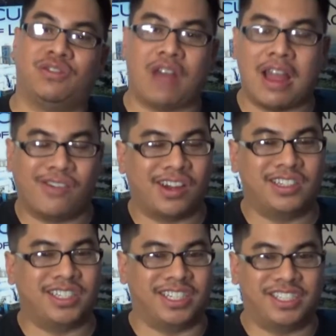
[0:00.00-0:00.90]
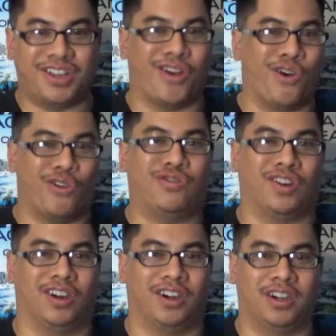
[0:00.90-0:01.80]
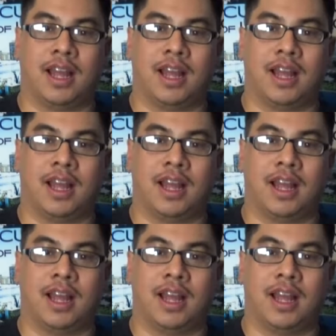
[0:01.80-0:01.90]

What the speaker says: 500 is over.